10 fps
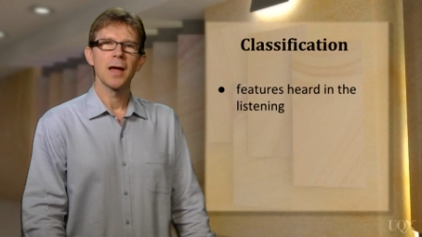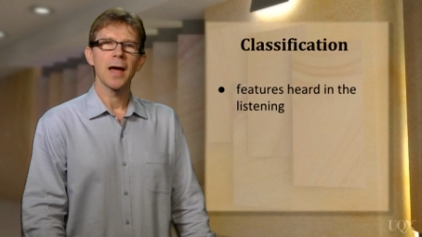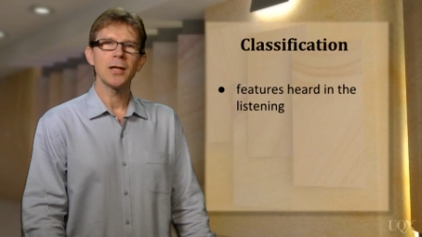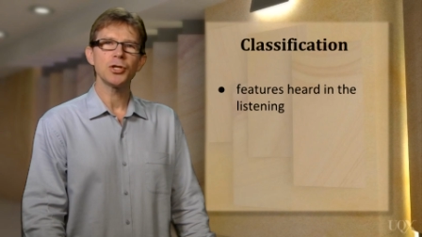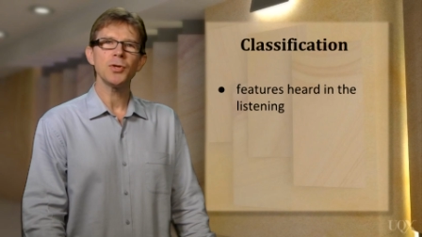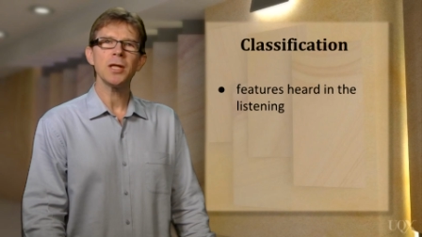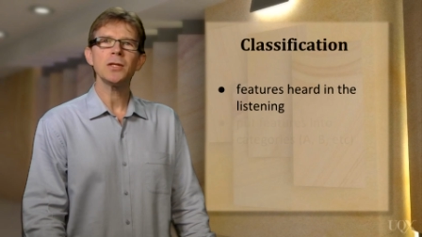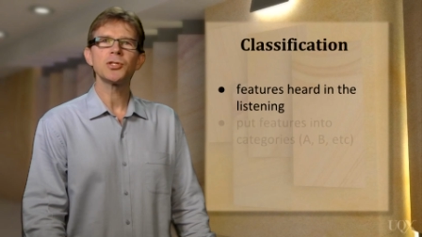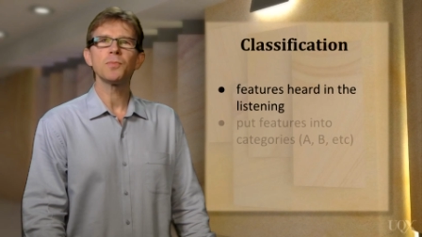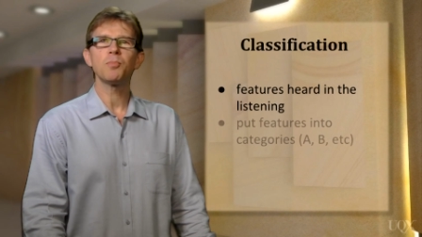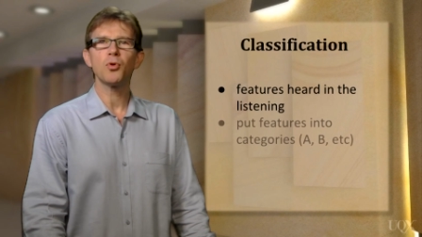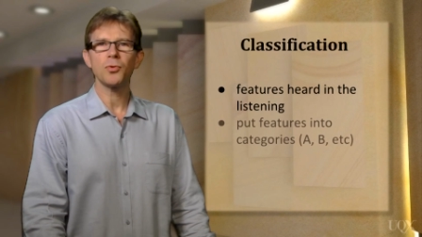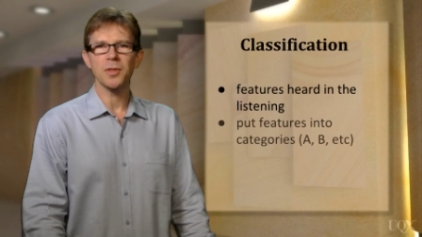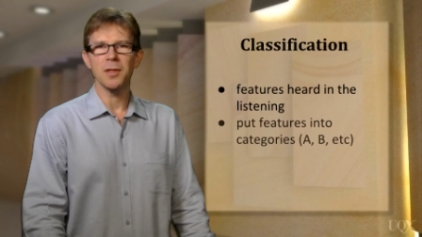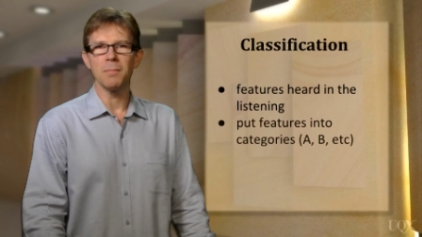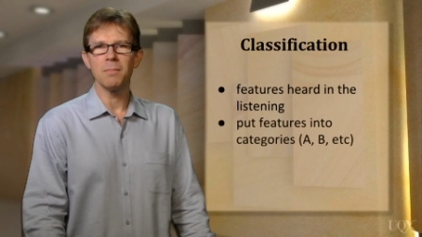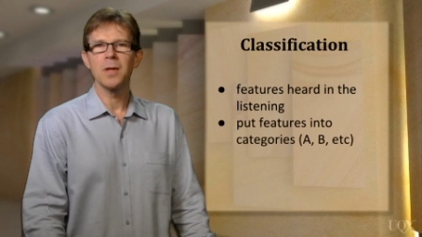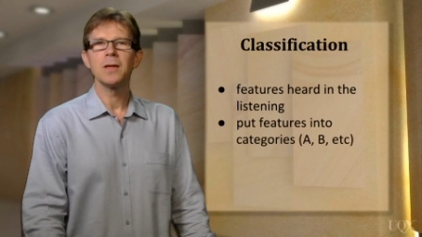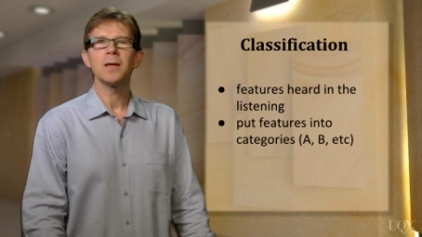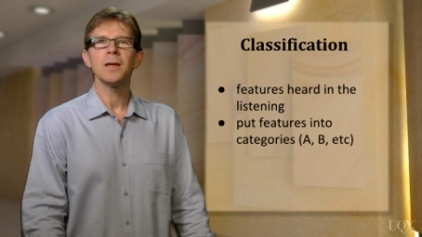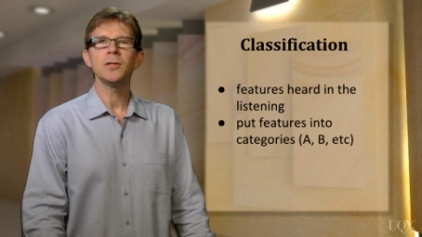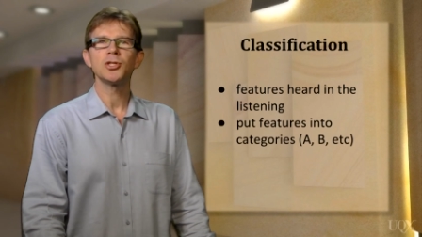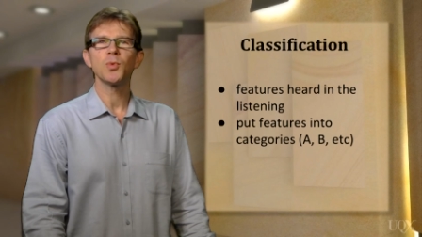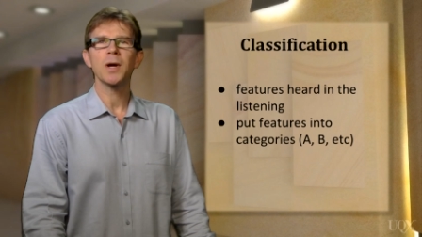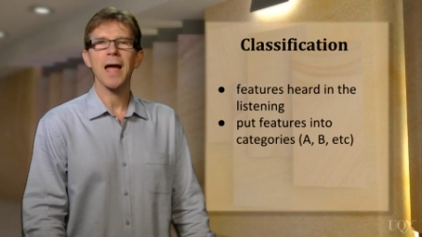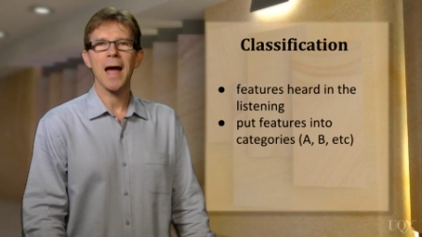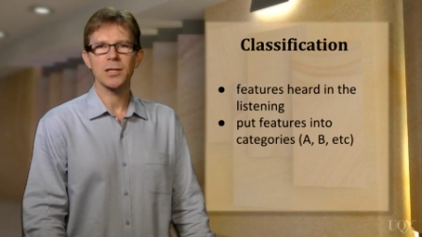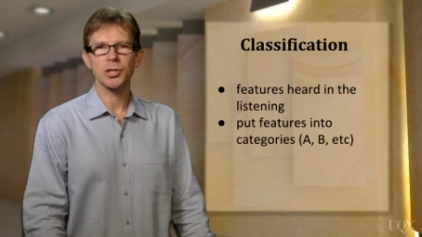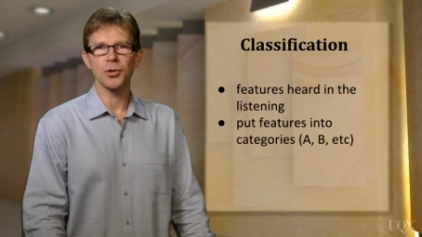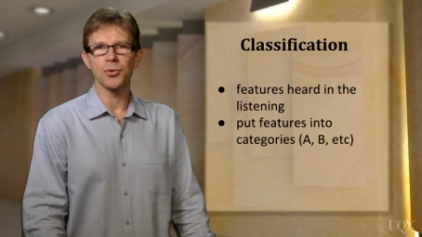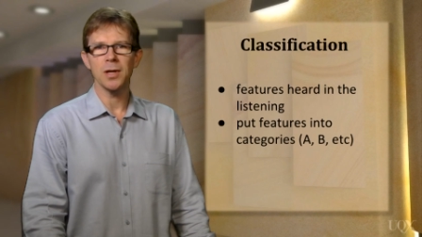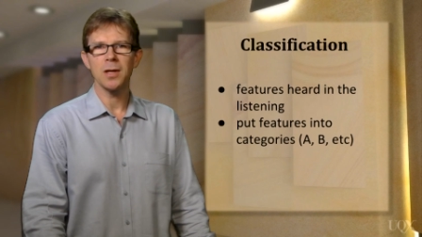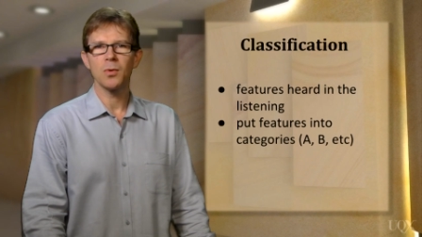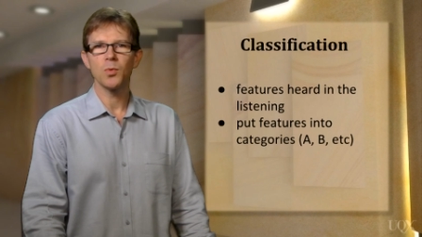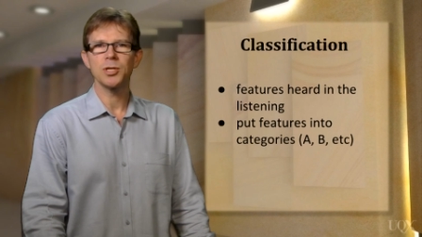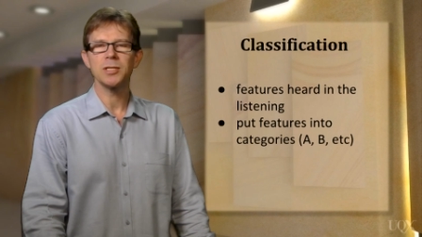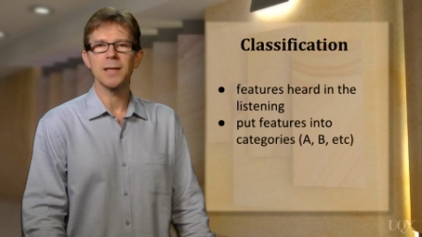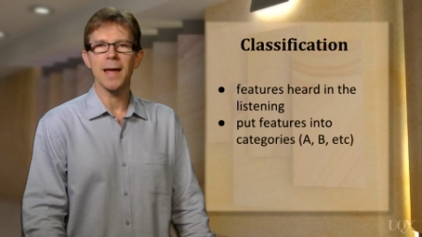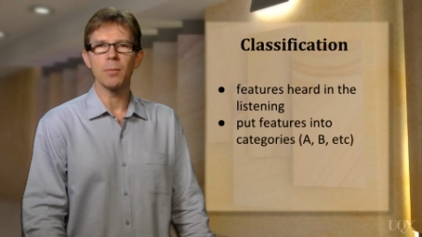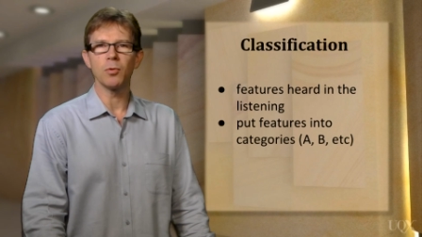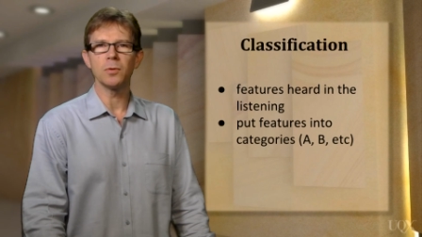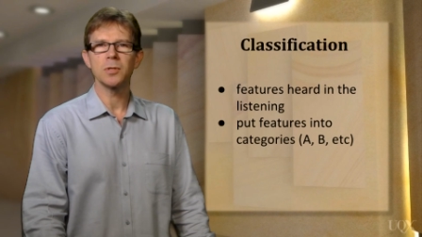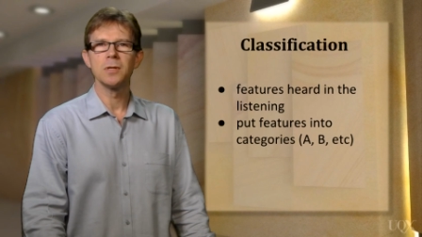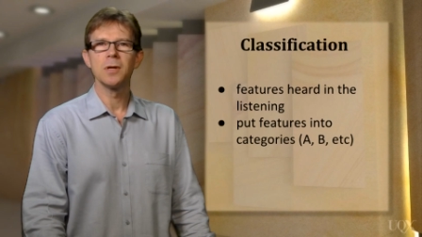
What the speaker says: and you need to put them into a category which is labelled